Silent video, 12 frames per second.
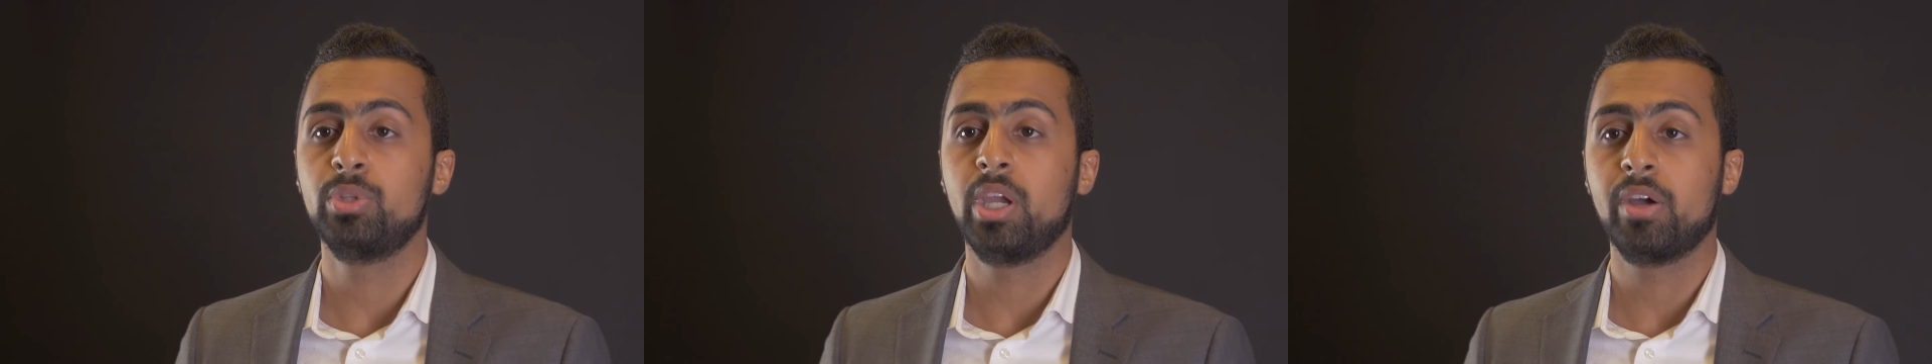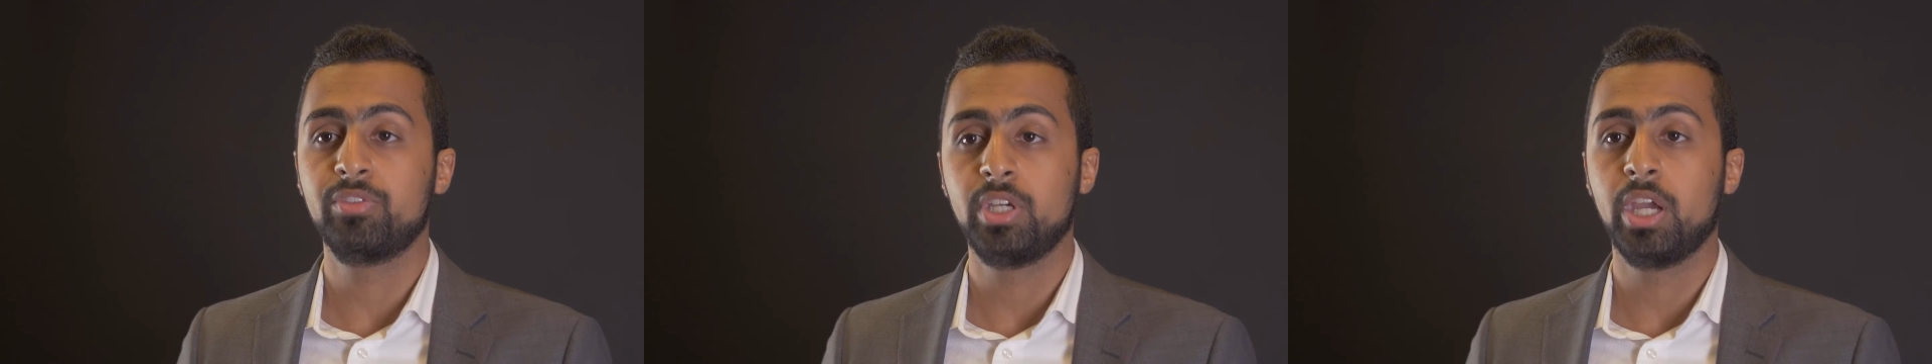through
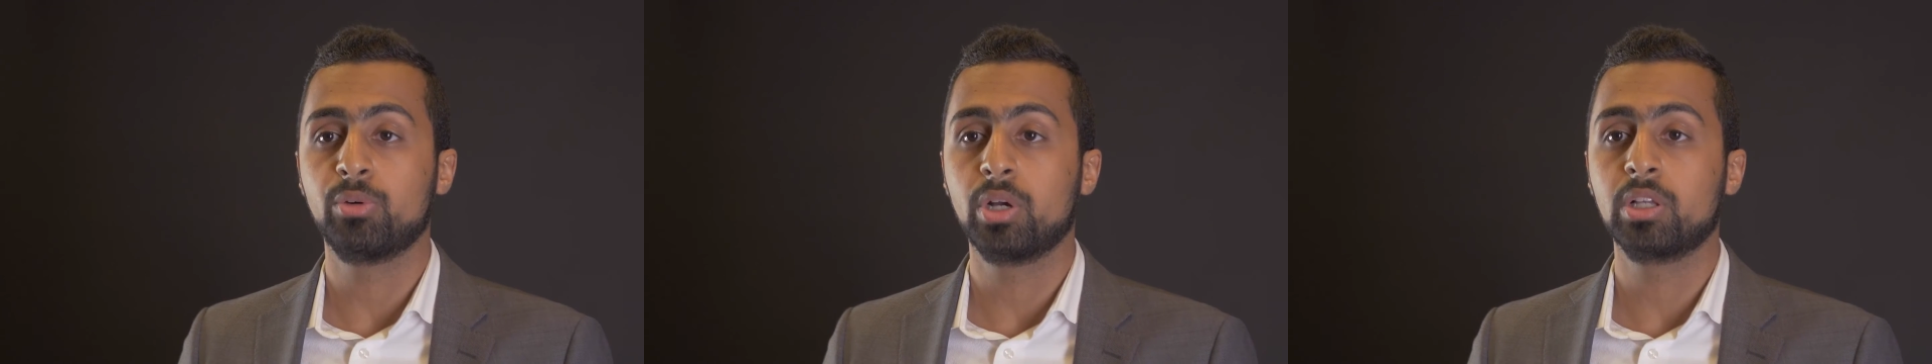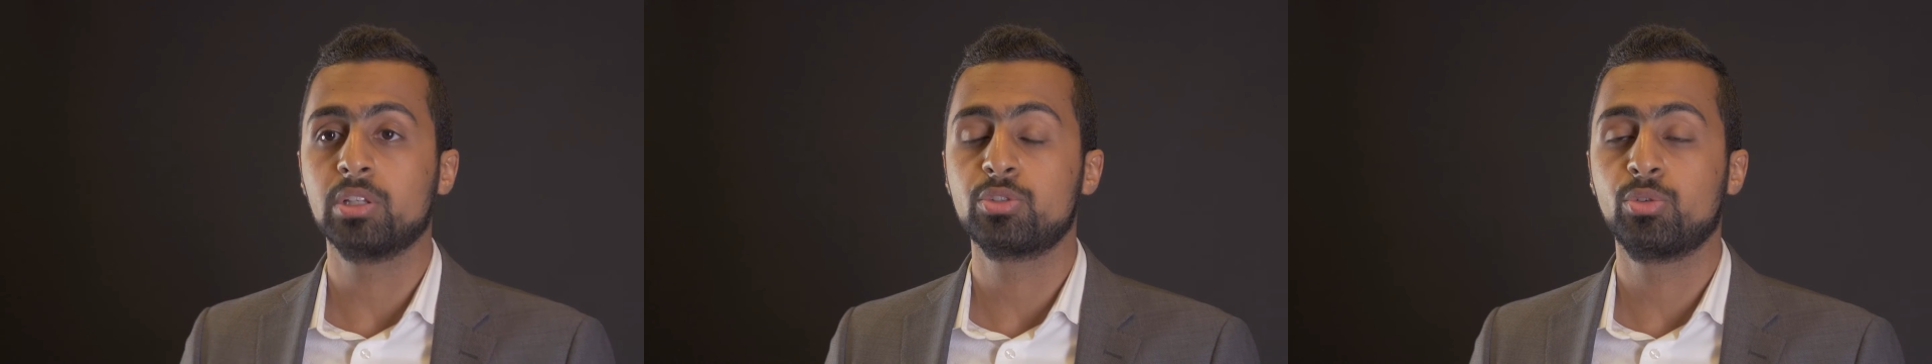the FDA
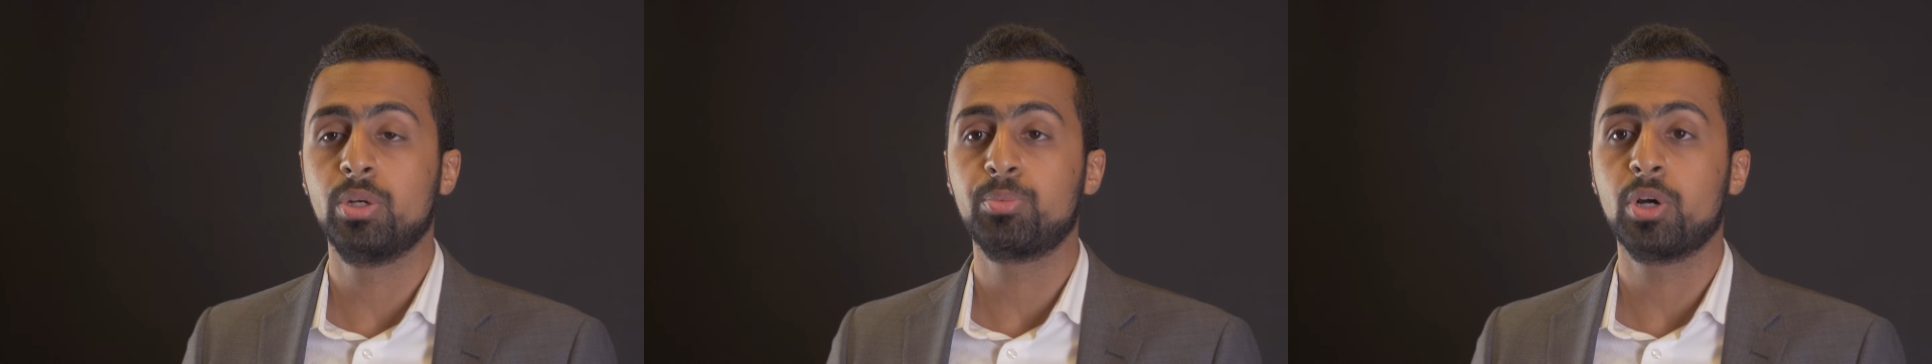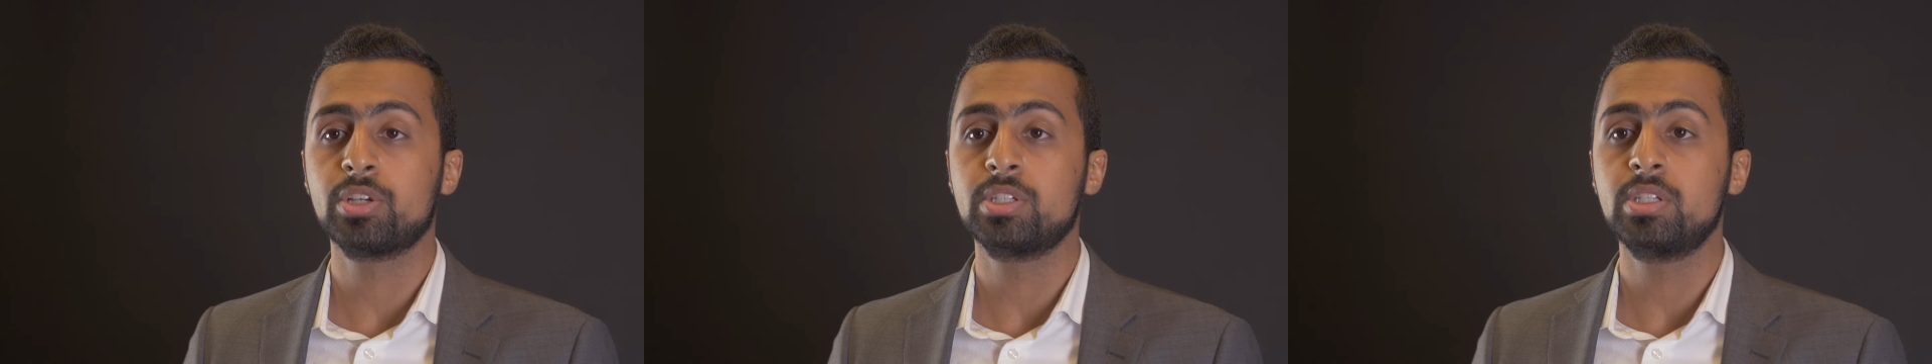regulatory
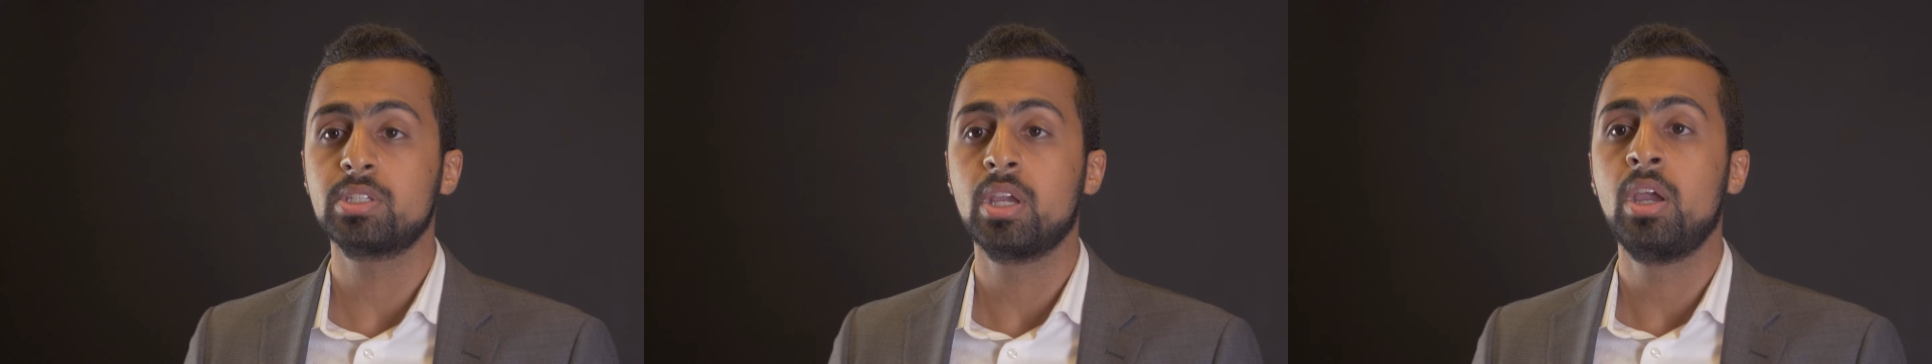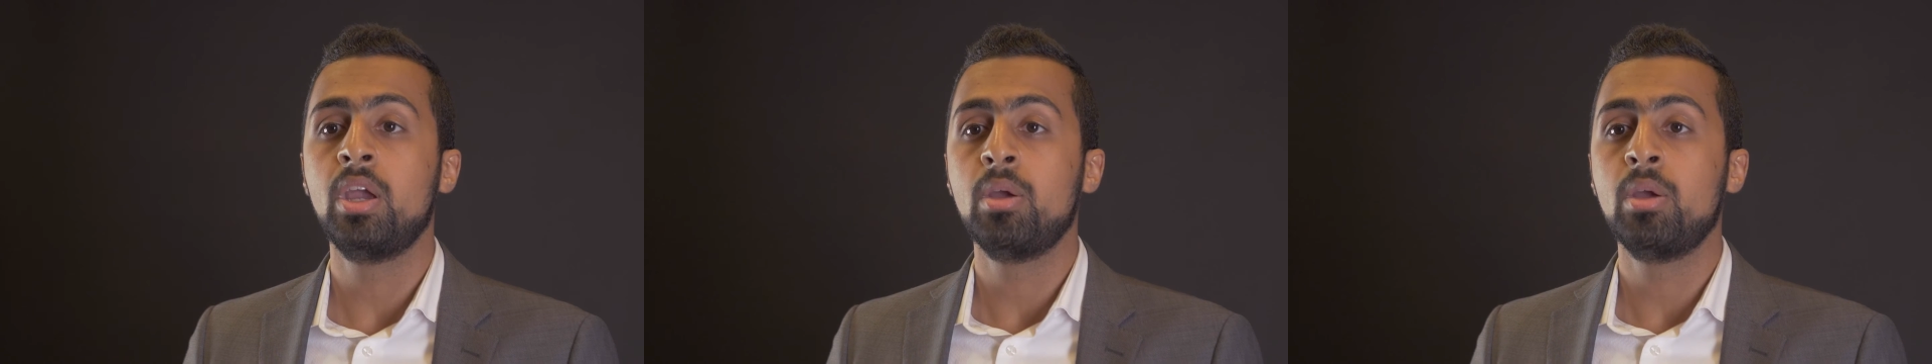process